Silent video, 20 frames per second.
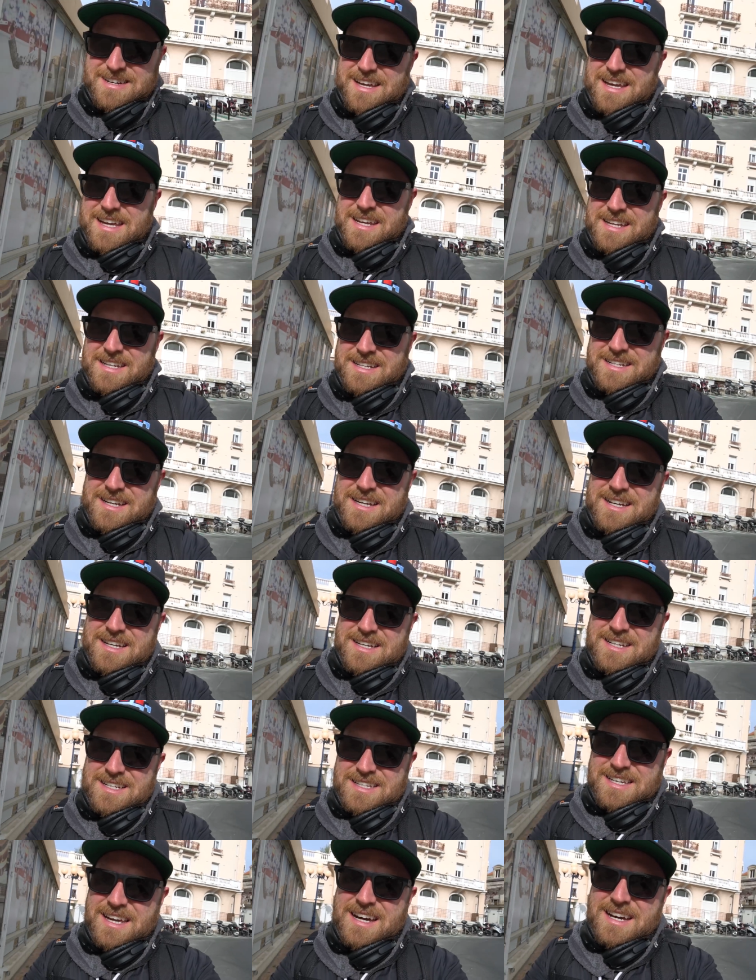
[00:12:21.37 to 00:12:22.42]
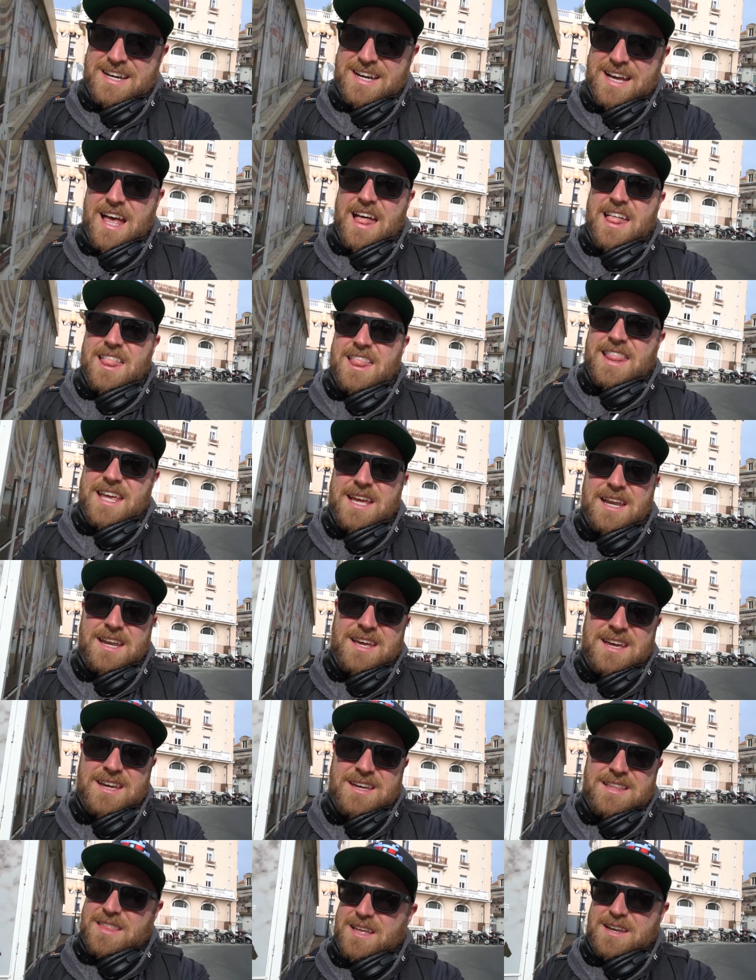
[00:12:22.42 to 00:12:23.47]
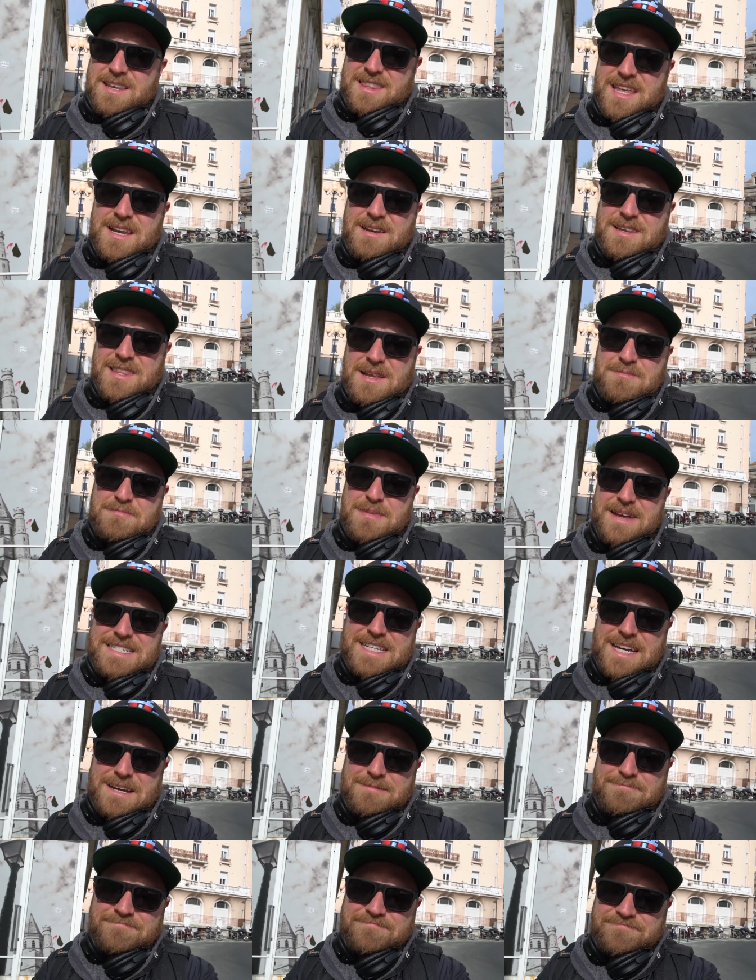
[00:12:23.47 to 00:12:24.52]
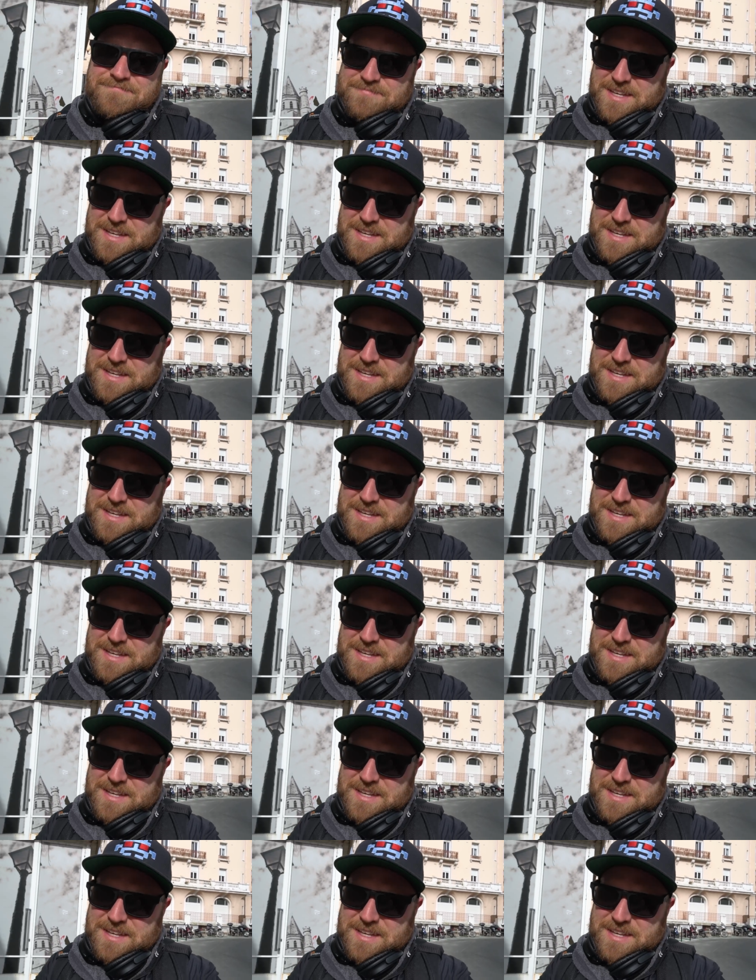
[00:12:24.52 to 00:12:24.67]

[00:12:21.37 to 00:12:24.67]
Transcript: And yeah, then bedtime.